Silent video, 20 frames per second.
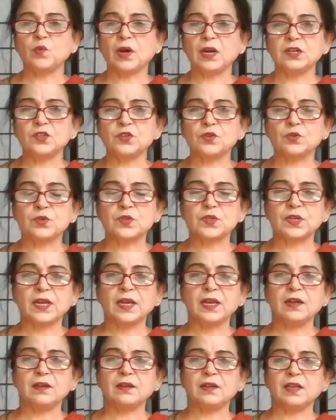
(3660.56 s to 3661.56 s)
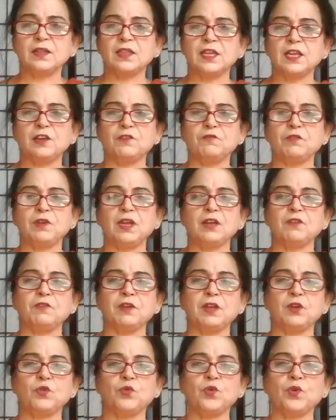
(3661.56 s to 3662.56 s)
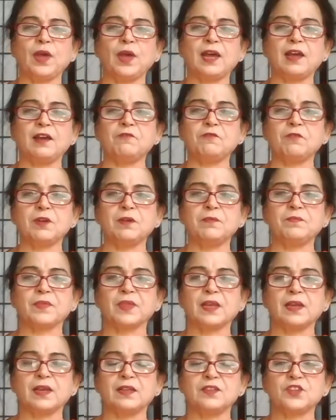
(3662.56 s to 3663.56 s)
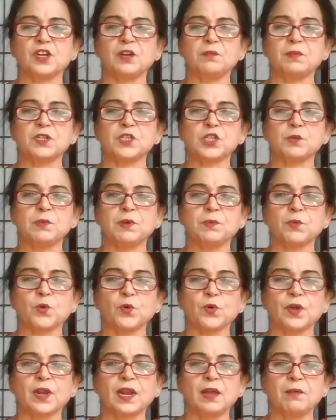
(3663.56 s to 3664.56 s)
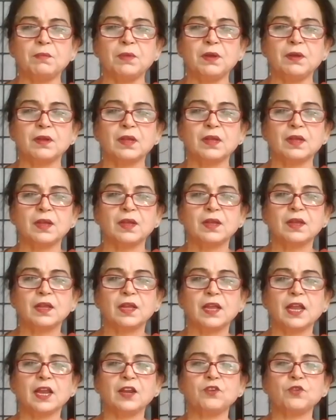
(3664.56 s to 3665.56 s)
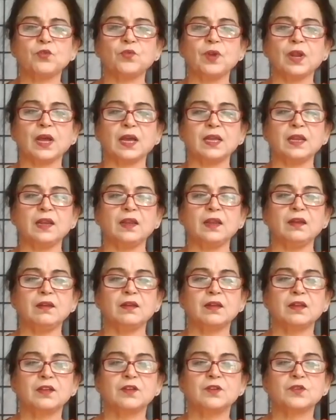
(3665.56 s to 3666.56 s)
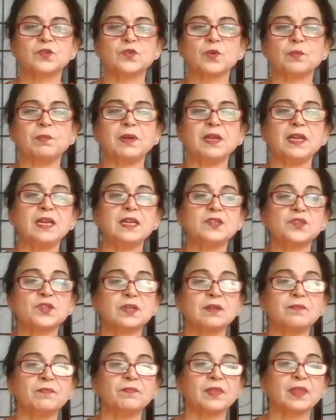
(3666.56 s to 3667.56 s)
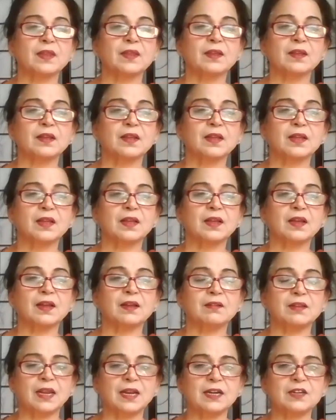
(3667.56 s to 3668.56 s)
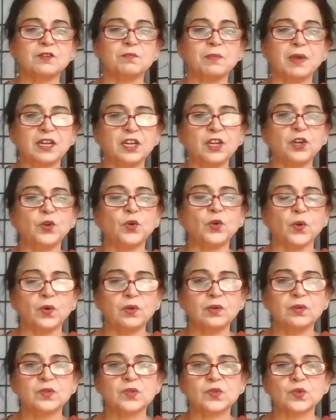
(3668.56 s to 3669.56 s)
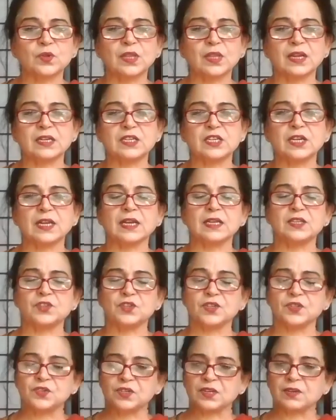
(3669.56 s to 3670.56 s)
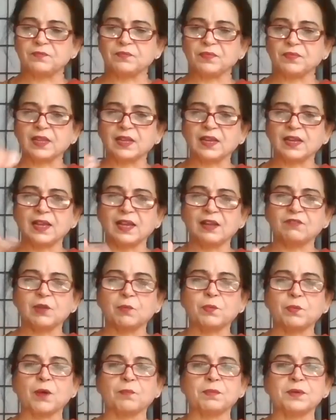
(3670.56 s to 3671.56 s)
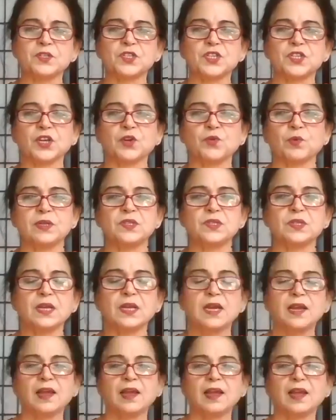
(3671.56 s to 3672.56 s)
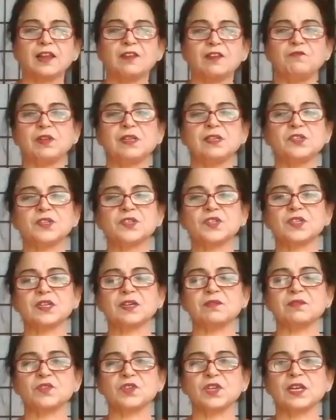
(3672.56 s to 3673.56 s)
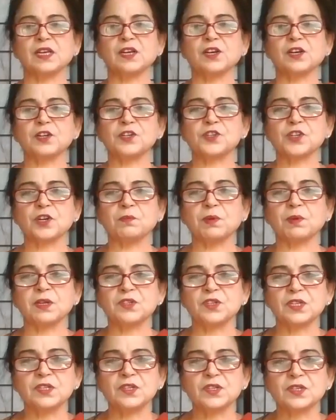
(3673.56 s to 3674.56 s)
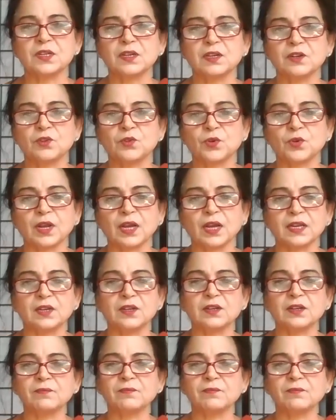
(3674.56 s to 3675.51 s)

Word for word: wants to sing in the evening, we do have uh, eh, a, a program, 8 to 9. So please uh, let many know so that he can just uh, have the proper sequence and we'll just uh, sing Krishna bhajans tonight.